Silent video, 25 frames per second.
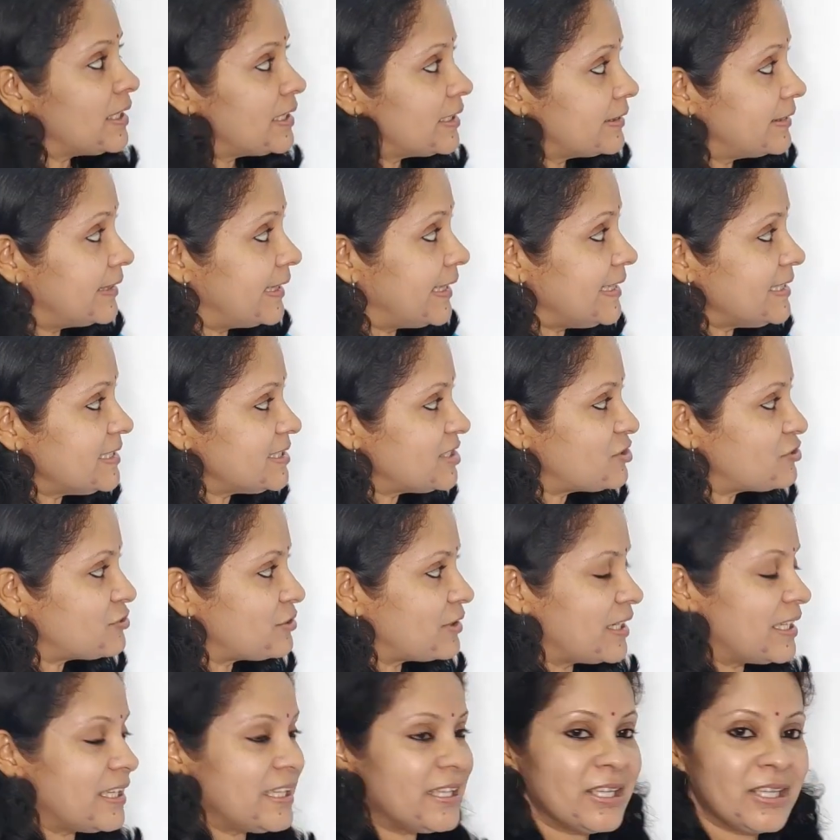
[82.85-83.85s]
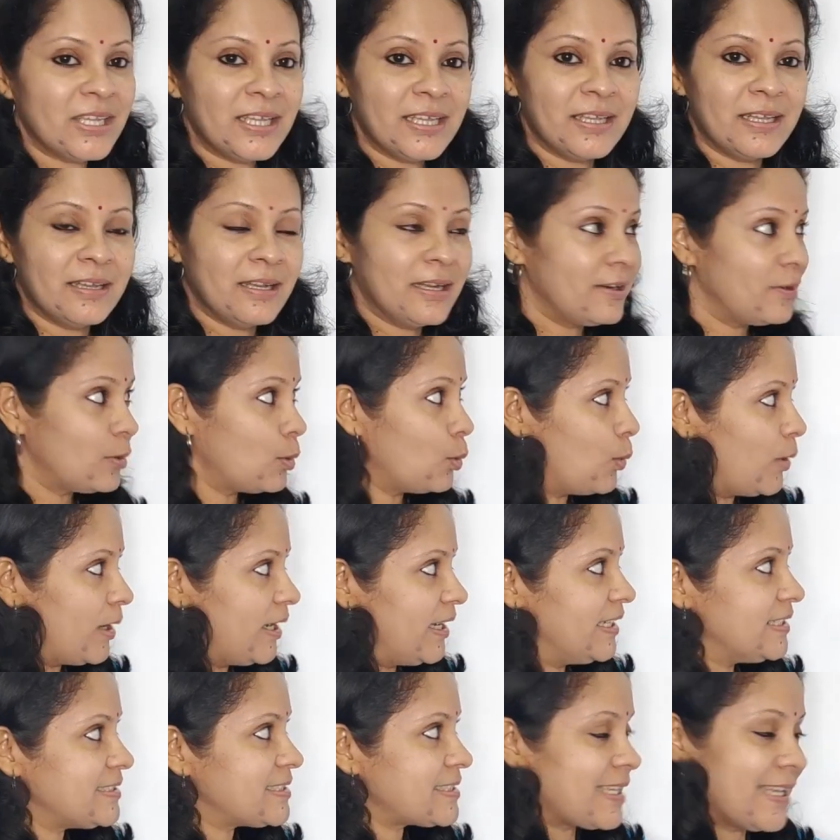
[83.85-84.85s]
These 3
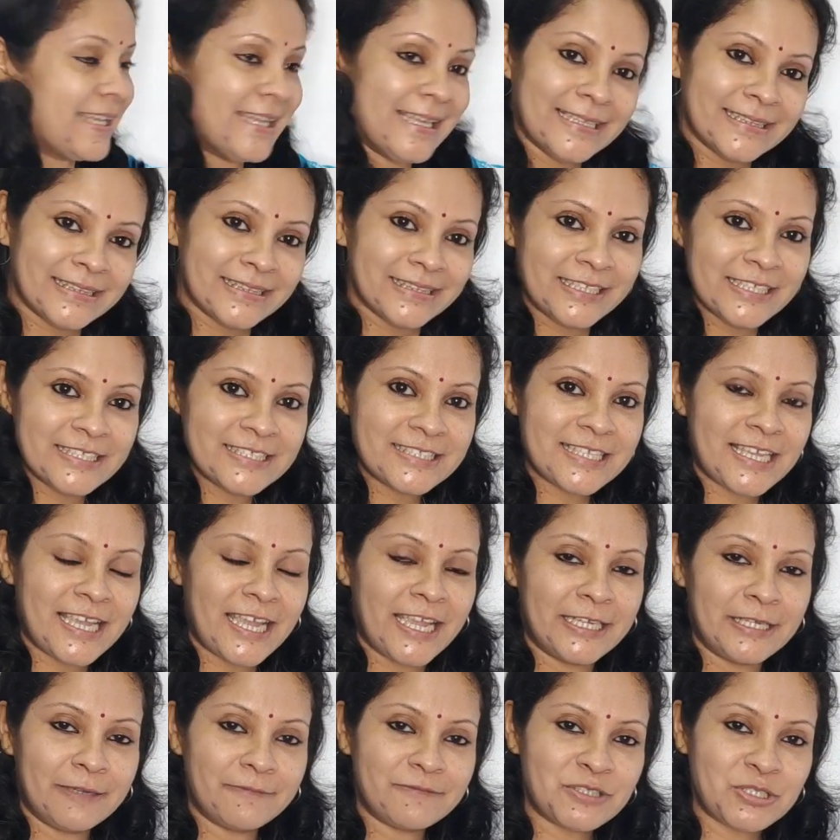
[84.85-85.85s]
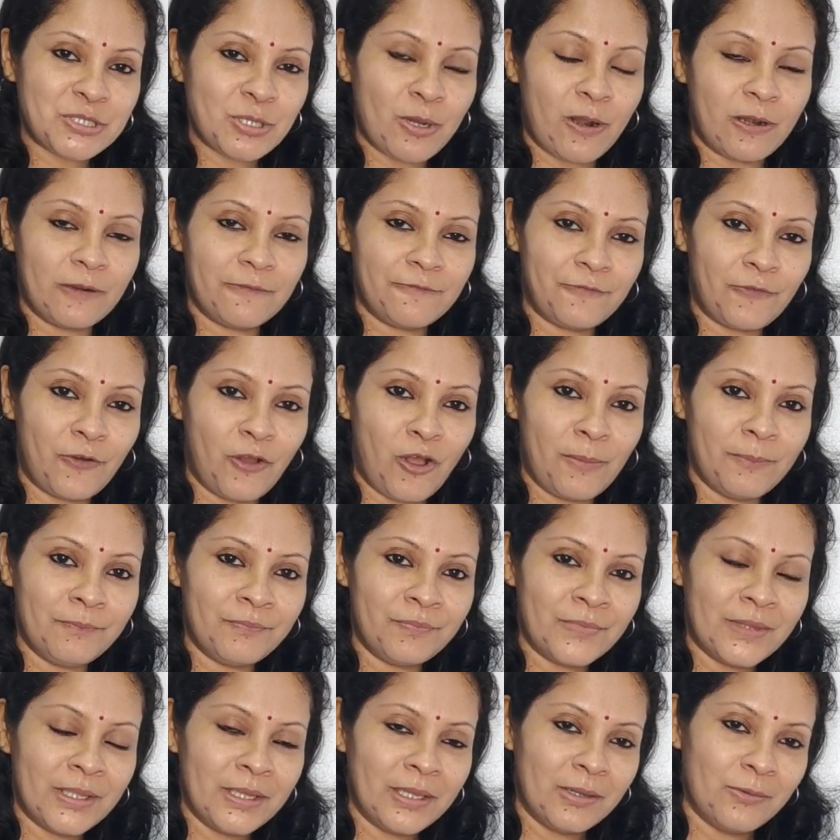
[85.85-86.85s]
words in this kind of short
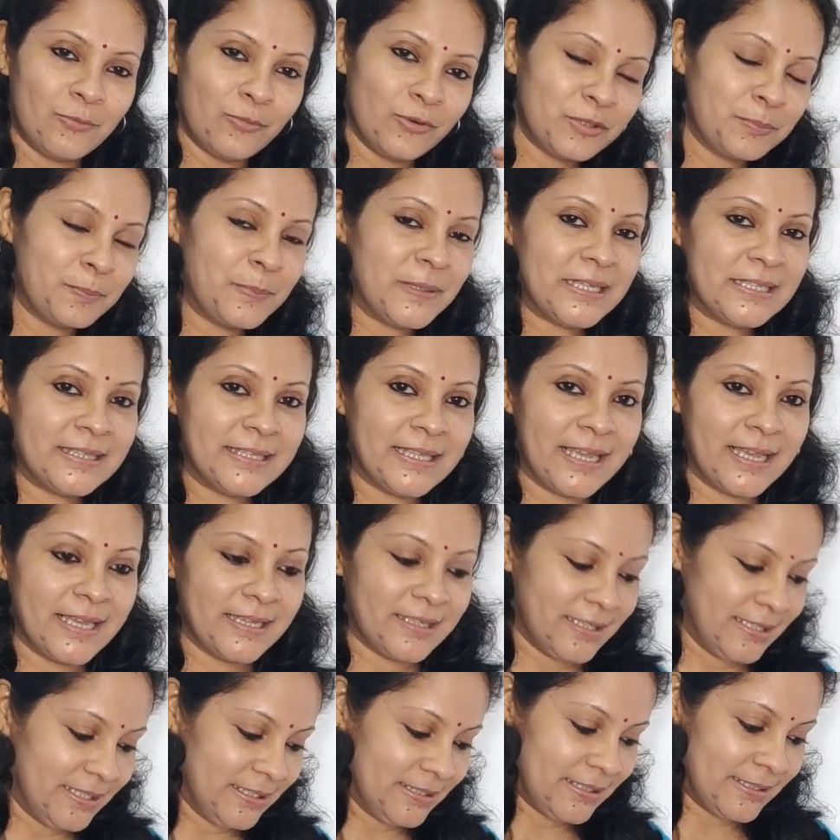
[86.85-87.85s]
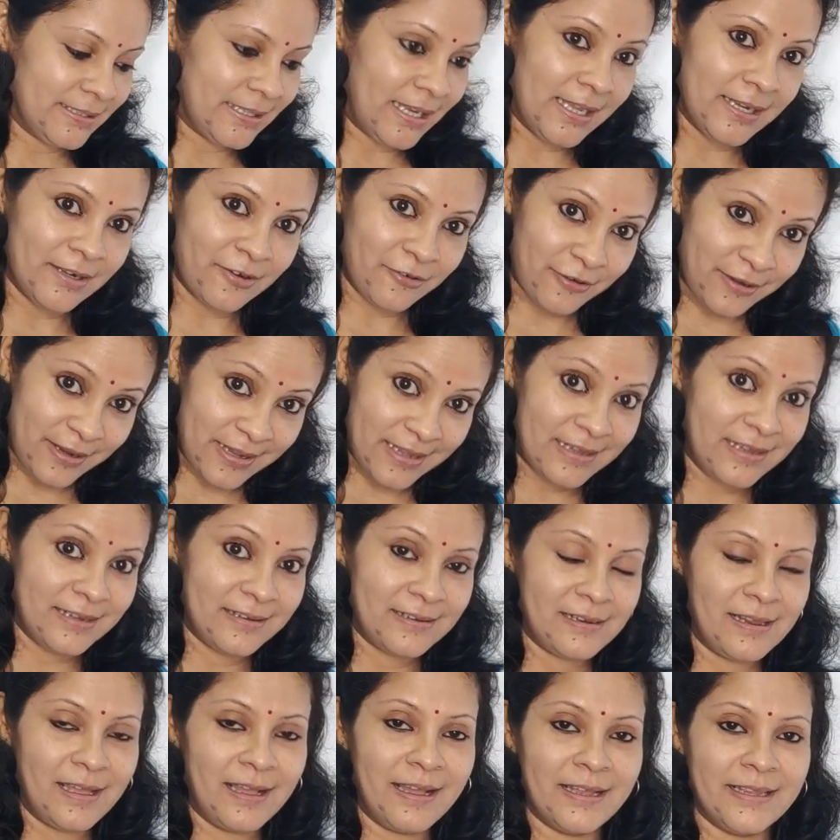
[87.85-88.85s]
form would be there in that
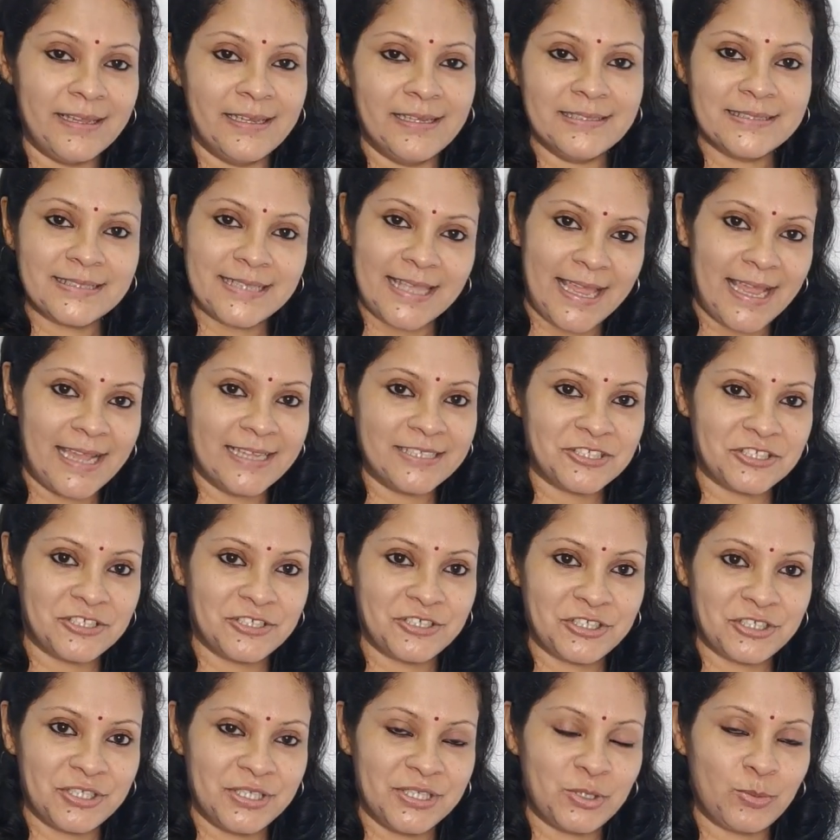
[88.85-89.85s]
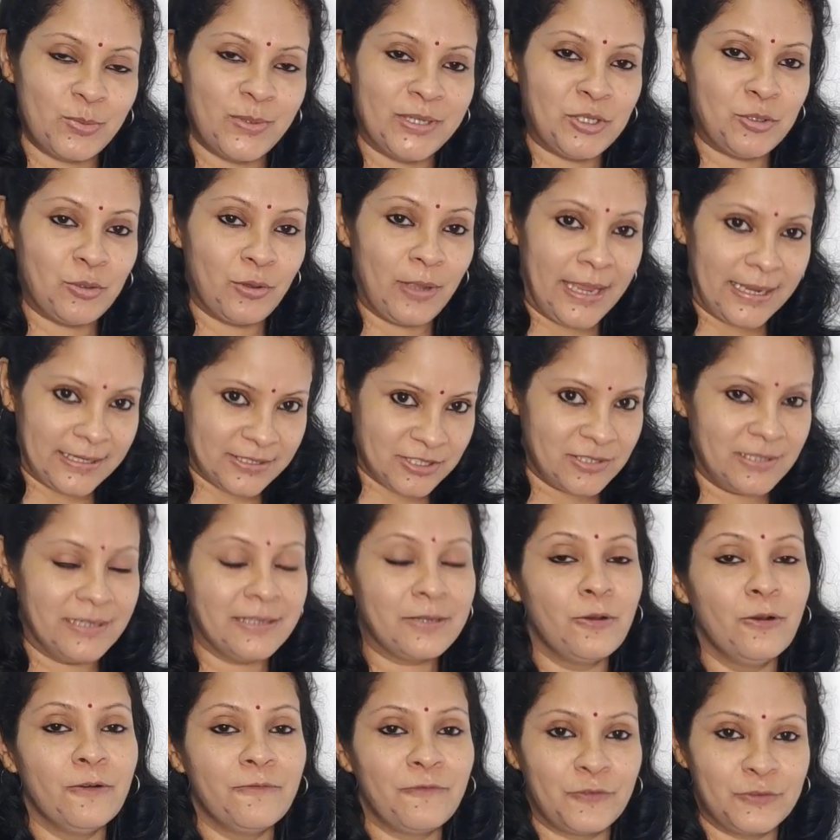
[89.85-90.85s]
real IELTS answer sheet when you actually
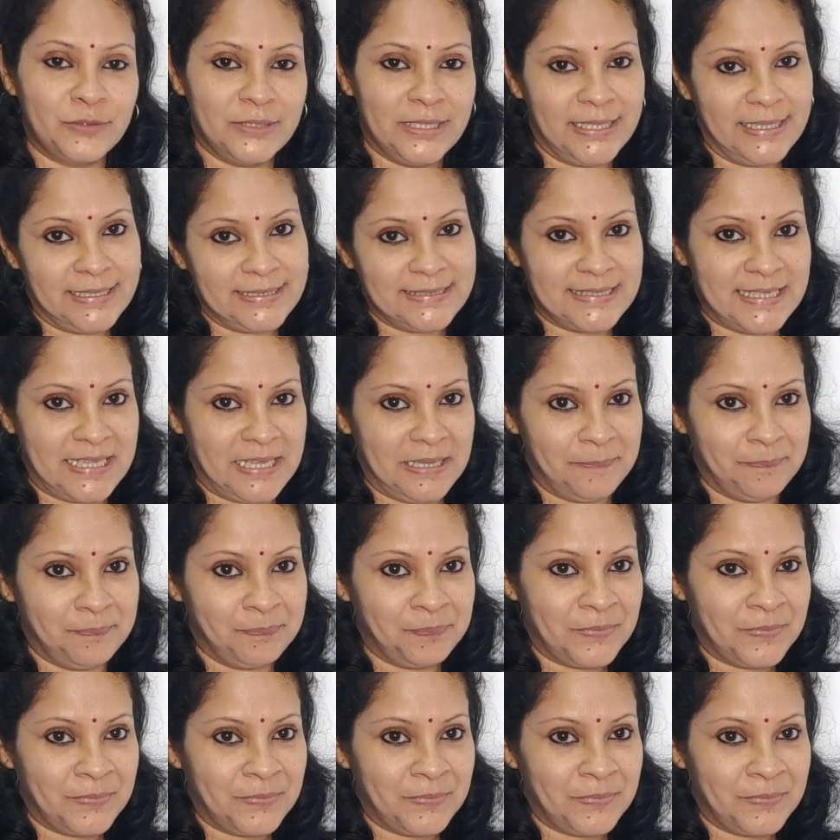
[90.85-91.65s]
go for the exam.